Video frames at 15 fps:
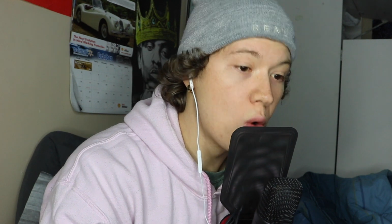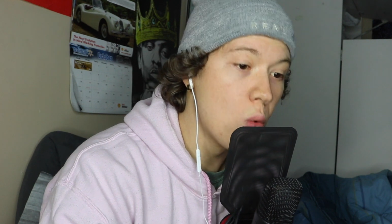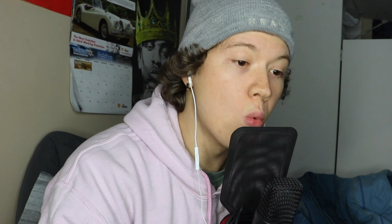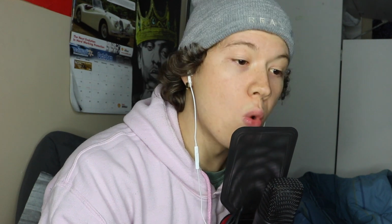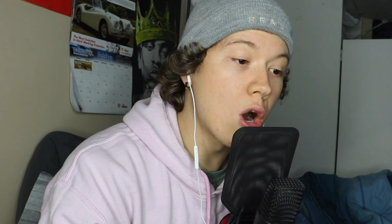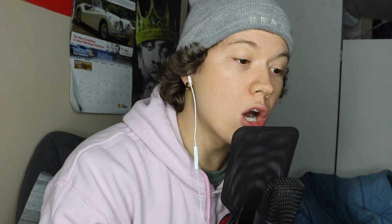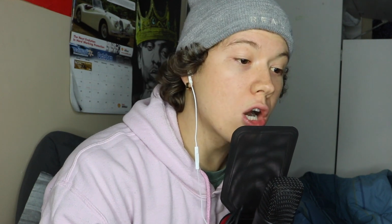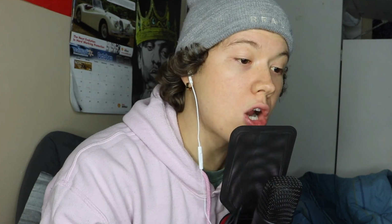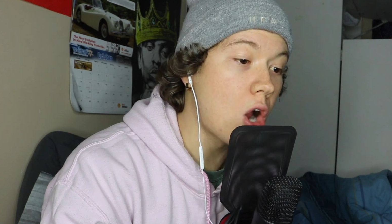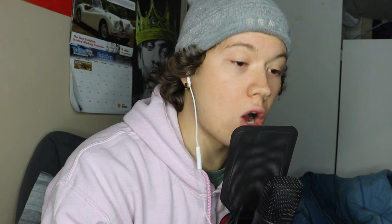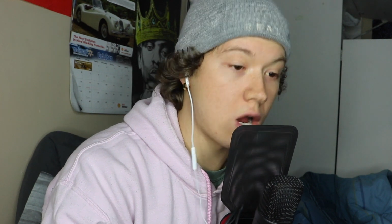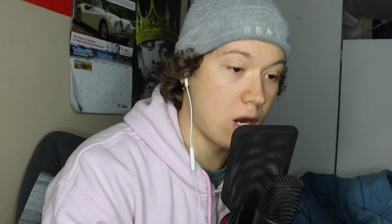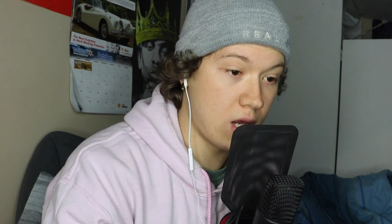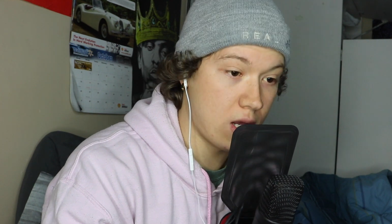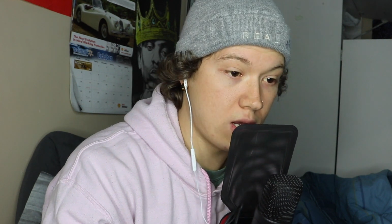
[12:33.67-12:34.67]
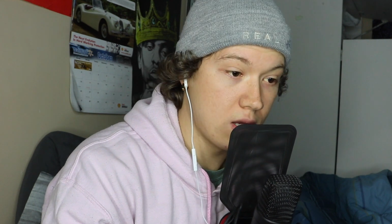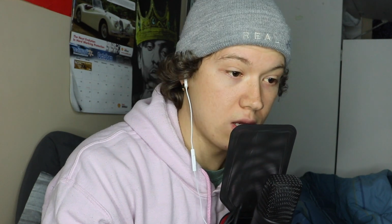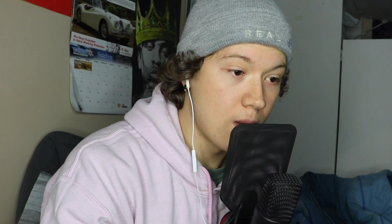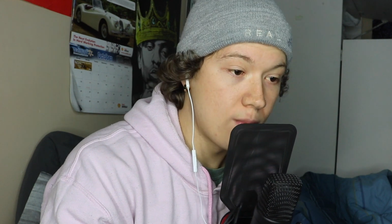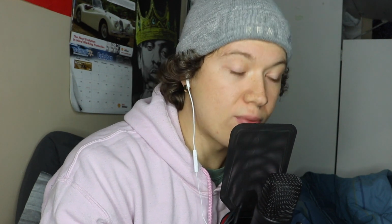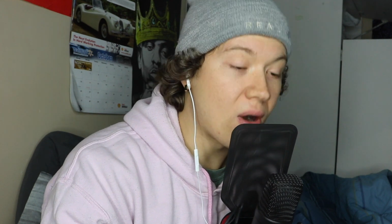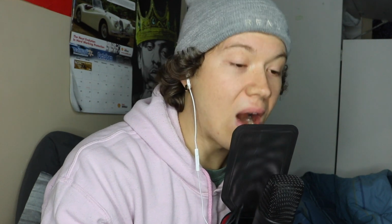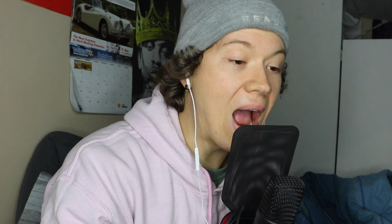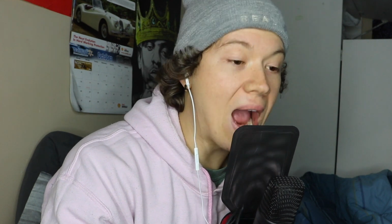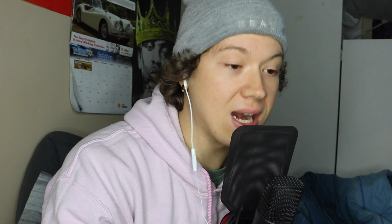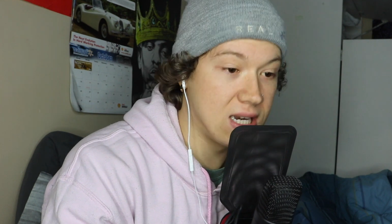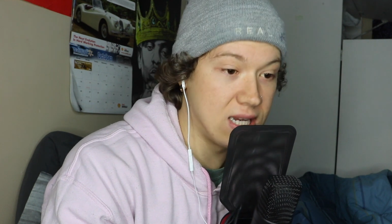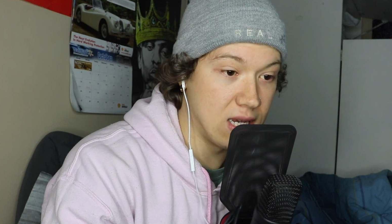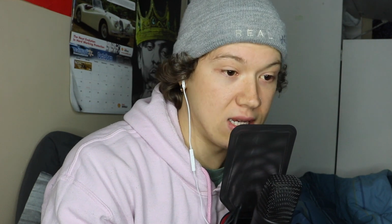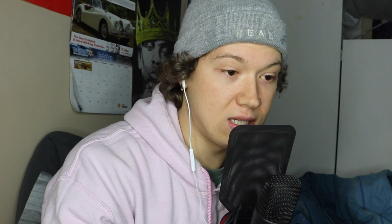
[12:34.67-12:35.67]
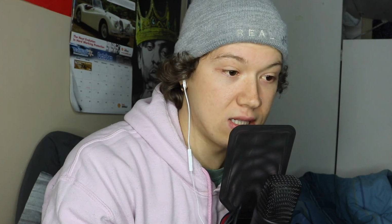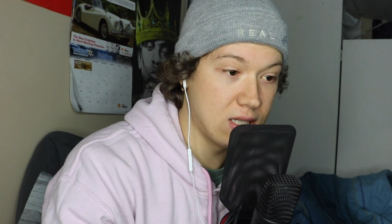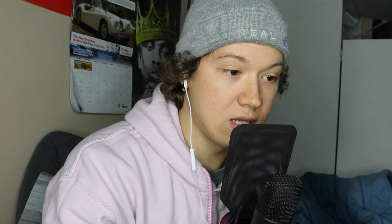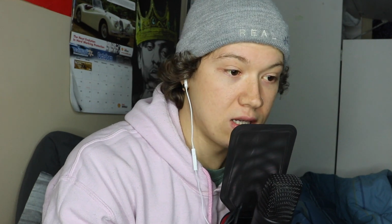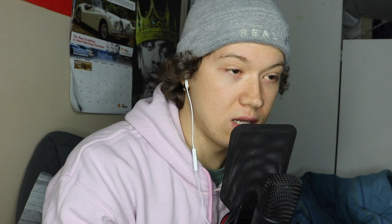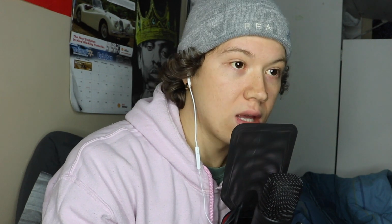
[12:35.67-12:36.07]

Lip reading: Work on it. Practice.